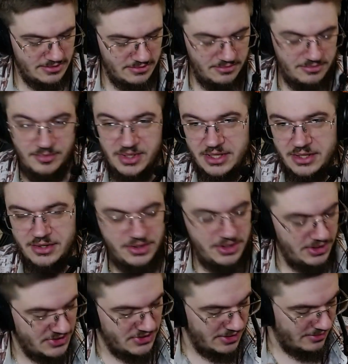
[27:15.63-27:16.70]
be here
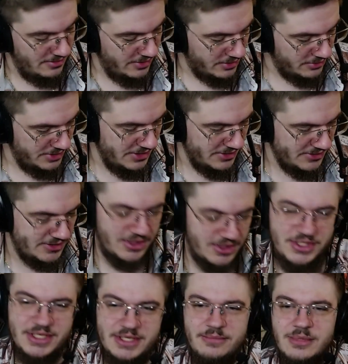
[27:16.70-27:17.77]
instead like real
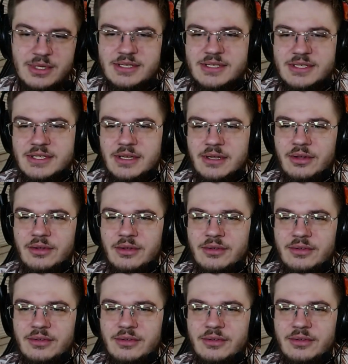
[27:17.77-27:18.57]
Sasha, but still.